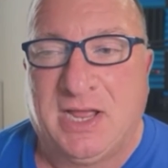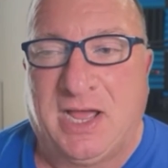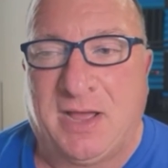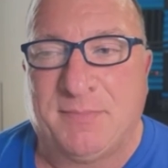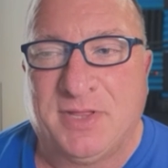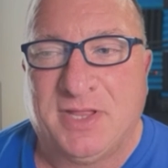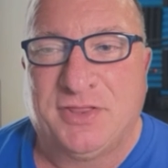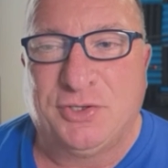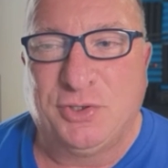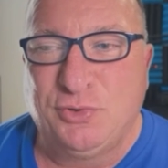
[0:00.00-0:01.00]
Um,
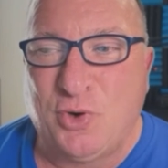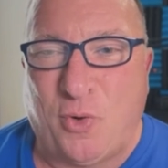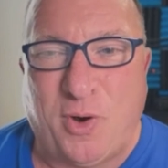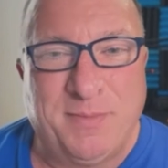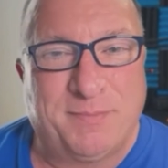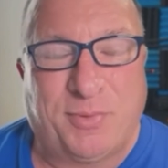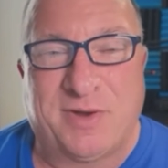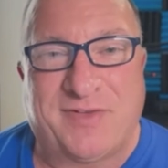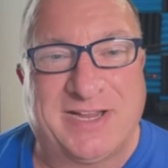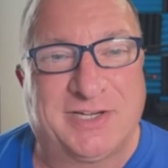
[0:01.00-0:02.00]
the new norm, boy,
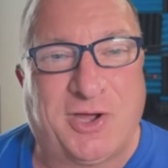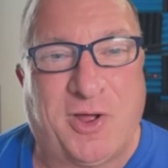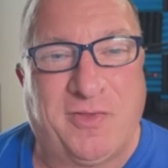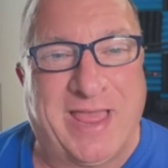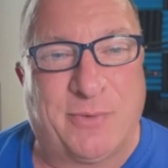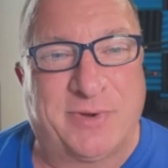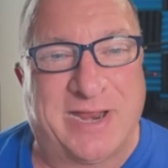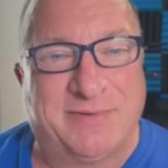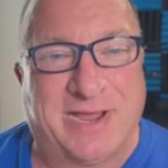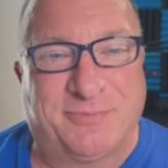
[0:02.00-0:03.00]
if I could call that one,
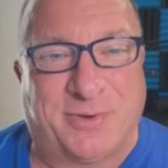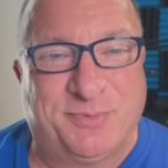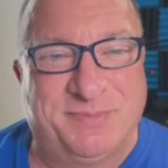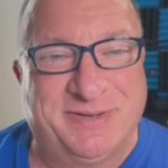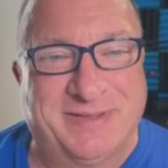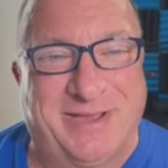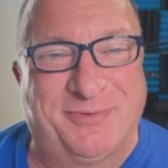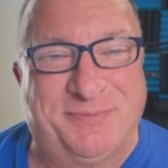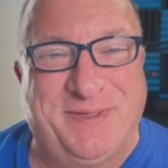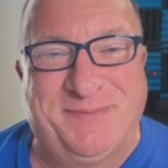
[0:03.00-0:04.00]
I, I would be I
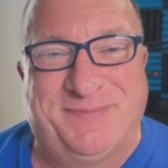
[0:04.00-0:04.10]
would be